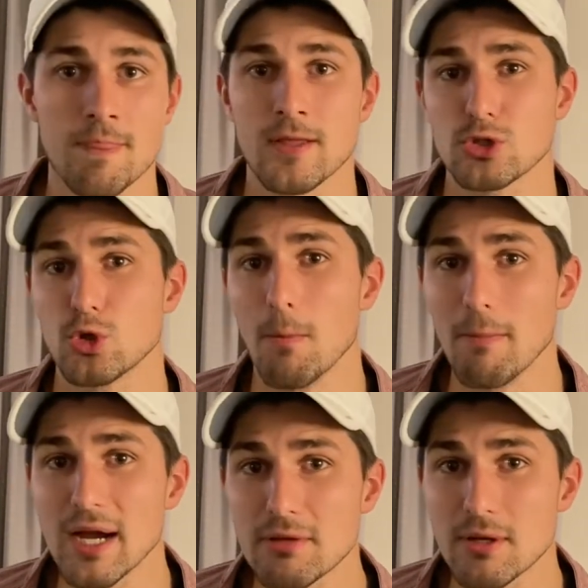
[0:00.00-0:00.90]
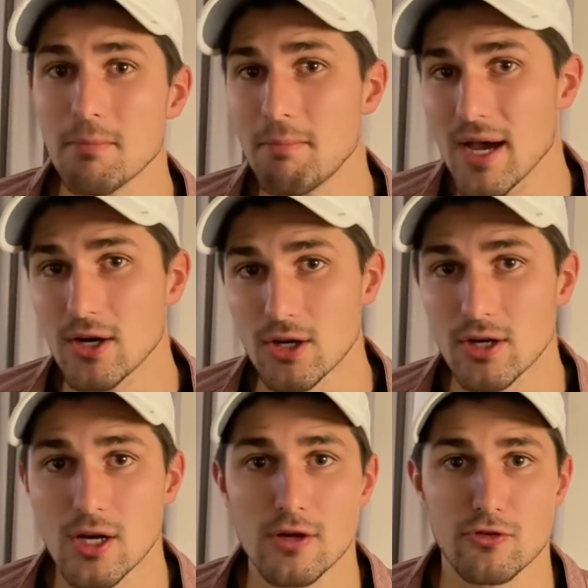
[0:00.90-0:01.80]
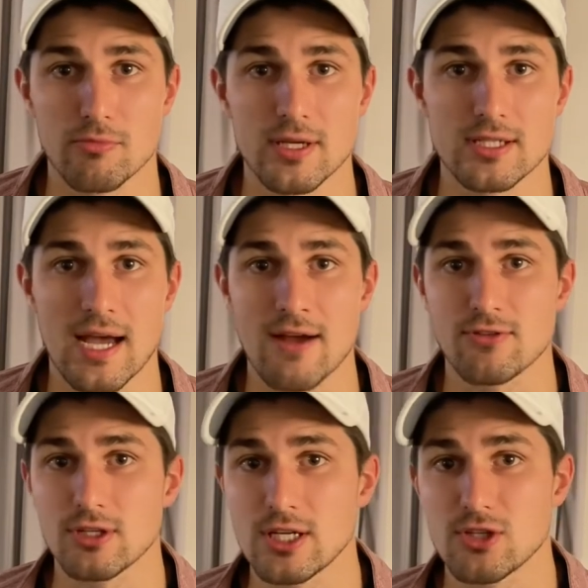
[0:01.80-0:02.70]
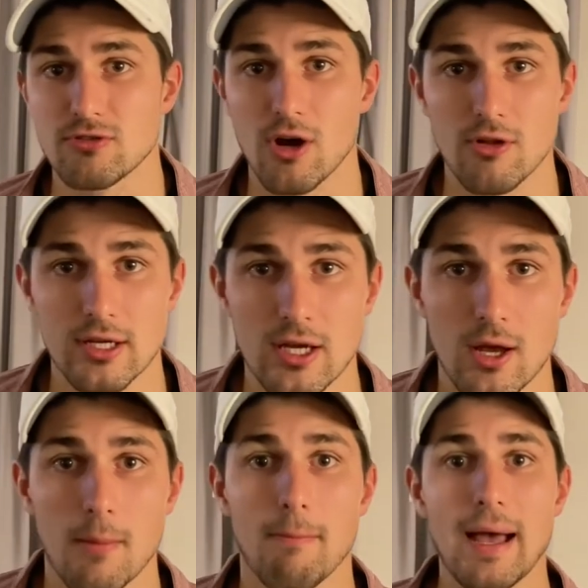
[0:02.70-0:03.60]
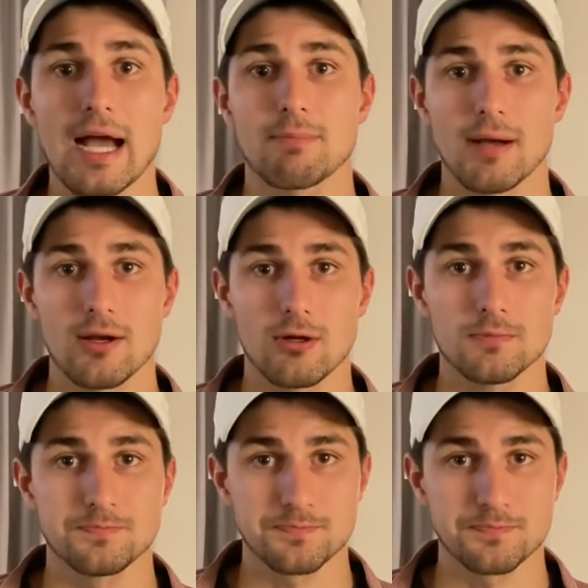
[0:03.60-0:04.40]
So it might have been better for me to, after each volley, backpedal